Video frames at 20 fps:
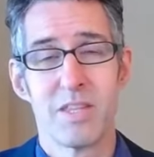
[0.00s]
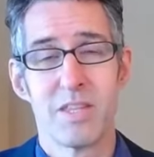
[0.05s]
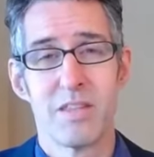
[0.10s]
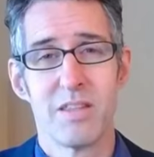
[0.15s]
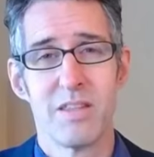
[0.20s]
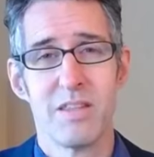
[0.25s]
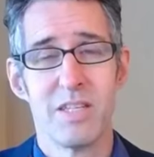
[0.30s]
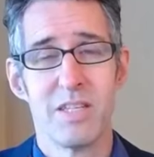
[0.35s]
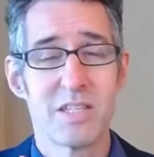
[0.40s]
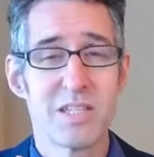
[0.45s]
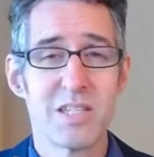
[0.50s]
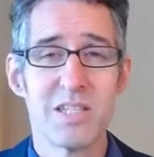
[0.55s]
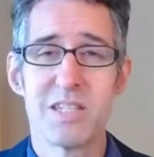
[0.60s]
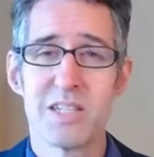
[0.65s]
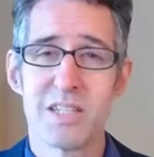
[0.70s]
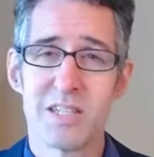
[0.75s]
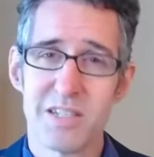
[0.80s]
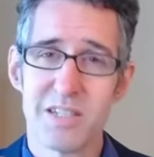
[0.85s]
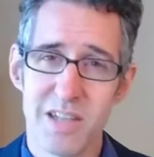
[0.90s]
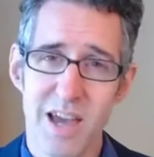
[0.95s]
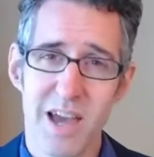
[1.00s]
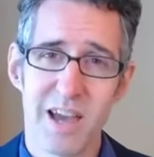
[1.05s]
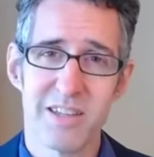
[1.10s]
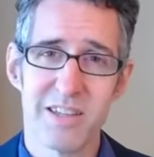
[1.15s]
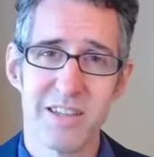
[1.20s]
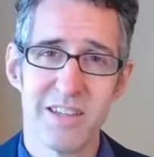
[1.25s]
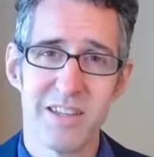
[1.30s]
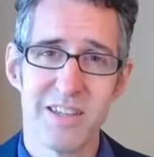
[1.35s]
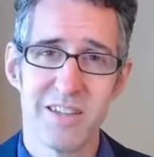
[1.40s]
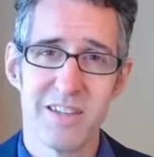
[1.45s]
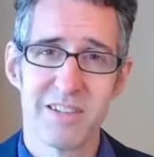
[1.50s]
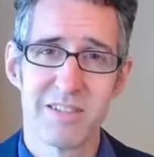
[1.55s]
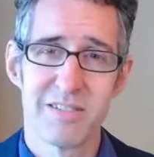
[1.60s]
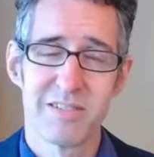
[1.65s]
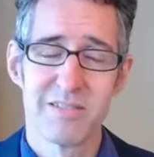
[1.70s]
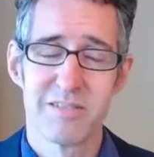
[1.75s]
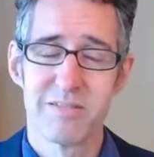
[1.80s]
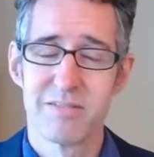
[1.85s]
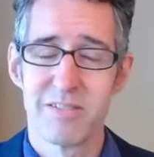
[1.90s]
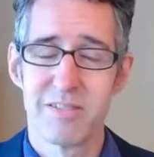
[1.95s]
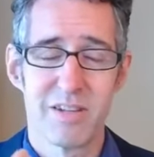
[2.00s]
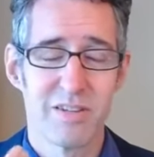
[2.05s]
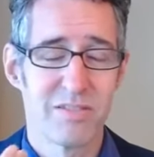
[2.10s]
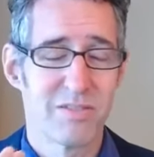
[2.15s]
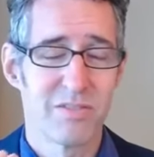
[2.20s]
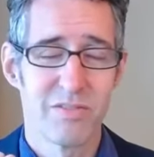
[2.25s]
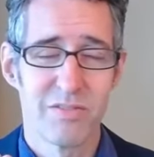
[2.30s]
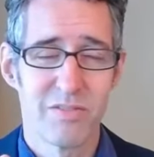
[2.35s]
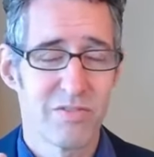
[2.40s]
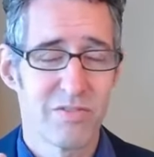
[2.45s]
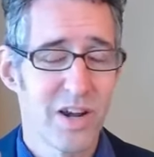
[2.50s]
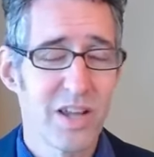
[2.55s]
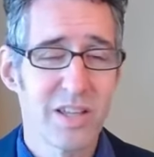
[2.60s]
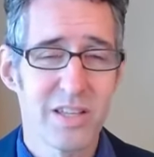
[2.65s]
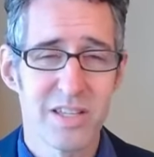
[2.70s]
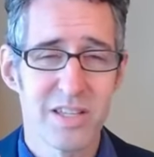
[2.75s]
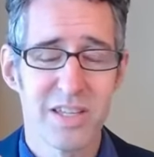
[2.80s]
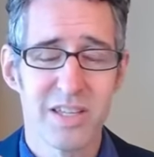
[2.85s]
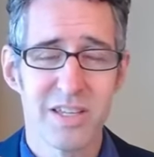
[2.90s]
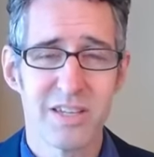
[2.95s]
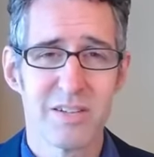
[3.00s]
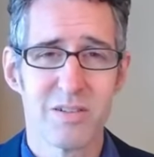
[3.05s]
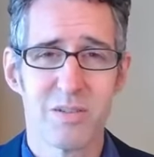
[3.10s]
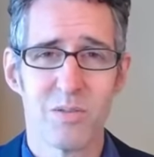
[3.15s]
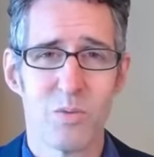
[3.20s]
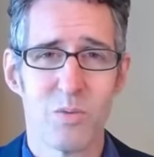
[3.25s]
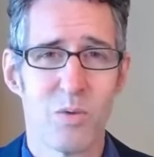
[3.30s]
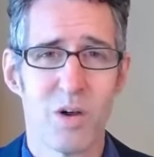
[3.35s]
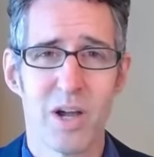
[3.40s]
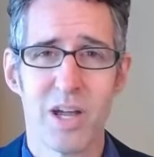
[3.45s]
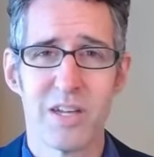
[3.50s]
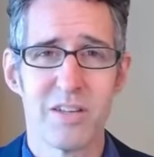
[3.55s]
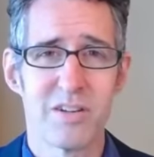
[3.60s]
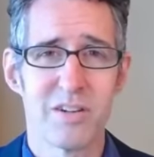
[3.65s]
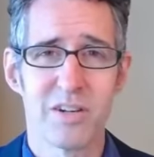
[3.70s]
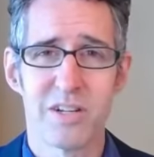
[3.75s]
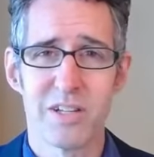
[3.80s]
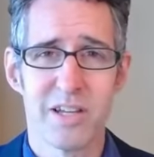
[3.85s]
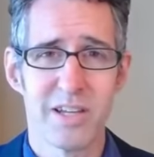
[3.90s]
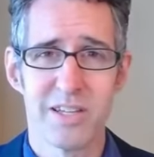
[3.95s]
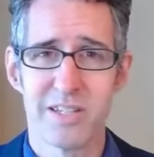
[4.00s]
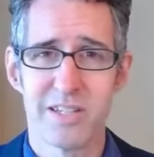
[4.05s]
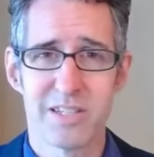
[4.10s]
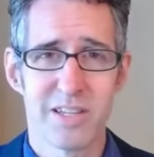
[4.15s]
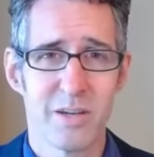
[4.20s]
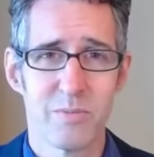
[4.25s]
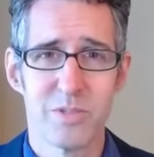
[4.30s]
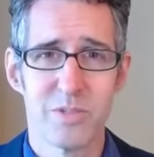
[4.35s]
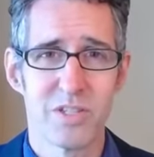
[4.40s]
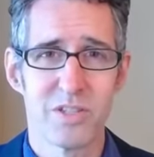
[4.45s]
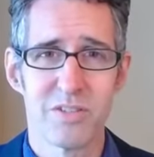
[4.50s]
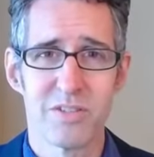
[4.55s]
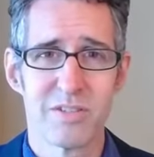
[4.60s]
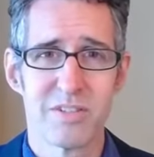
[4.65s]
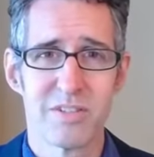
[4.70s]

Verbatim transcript: This is exactly, frankly, why your clients come to you.